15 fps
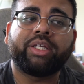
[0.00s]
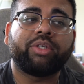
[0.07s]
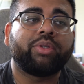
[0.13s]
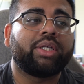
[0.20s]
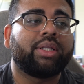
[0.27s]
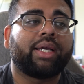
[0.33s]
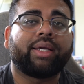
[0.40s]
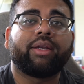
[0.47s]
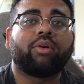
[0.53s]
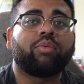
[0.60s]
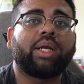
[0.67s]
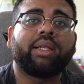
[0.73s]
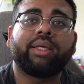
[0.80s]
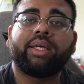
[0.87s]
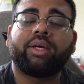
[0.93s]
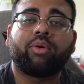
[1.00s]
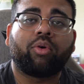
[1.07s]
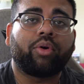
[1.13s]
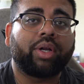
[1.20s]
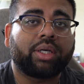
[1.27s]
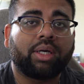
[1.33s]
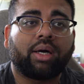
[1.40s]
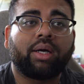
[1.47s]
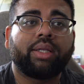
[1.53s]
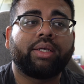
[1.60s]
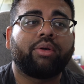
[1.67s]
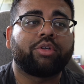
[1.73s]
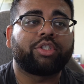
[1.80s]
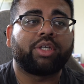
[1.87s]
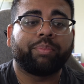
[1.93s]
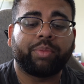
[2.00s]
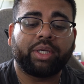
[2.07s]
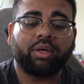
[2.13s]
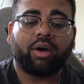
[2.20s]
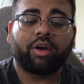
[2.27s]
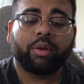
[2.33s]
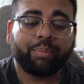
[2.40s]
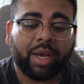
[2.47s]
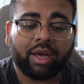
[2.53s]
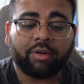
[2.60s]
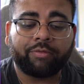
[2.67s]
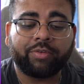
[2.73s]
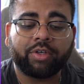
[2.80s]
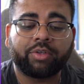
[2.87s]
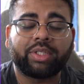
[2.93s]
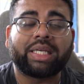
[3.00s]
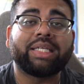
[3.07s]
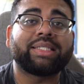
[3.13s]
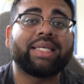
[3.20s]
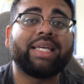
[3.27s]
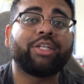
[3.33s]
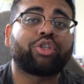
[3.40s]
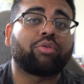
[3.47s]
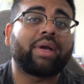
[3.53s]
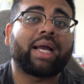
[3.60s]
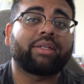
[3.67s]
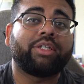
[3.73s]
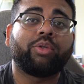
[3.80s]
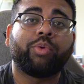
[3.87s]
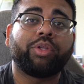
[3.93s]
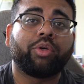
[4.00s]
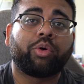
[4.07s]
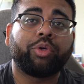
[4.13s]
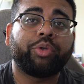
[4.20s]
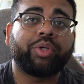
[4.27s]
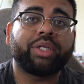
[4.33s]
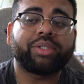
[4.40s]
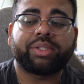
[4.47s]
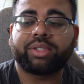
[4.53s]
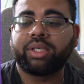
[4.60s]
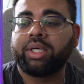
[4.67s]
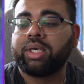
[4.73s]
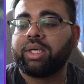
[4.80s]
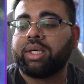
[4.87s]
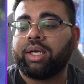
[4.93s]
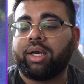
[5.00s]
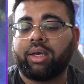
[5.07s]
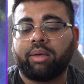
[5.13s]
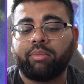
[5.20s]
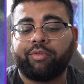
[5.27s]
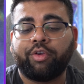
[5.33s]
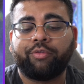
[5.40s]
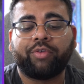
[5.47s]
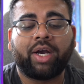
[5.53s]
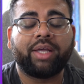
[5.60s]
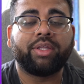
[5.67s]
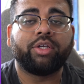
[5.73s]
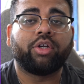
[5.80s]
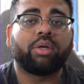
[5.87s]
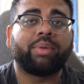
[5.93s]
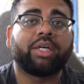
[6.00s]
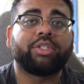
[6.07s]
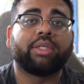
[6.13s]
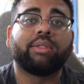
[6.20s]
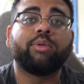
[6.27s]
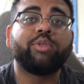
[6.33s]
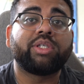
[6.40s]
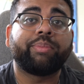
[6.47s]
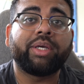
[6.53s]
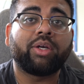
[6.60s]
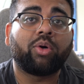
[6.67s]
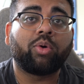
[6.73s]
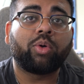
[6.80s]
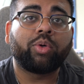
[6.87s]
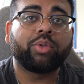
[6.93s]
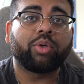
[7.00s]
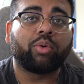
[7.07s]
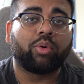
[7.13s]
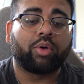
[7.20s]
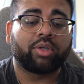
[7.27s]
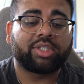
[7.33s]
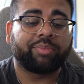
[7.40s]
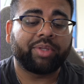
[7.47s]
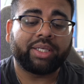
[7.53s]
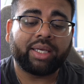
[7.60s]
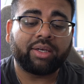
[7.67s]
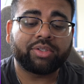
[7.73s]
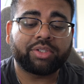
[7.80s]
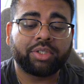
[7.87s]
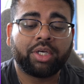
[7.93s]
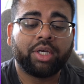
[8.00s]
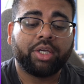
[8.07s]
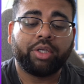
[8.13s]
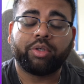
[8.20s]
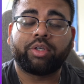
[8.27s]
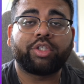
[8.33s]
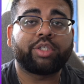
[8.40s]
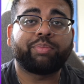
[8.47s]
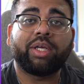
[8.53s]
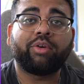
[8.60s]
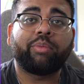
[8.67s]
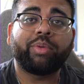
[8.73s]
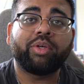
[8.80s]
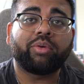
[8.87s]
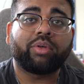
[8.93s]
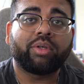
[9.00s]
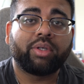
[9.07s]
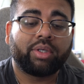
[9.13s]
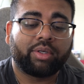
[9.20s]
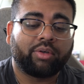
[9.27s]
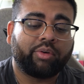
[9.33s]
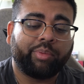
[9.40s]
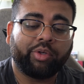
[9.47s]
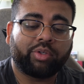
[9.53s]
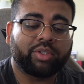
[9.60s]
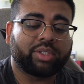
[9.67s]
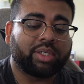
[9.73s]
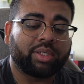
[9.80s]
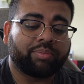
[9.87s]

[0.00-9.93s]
unit like an Aurelia or an Akali or something on a battlefield that is interacting with your units. If you find that you're about to lose a big hold or something else, you can just play Rebuke. Rebuke is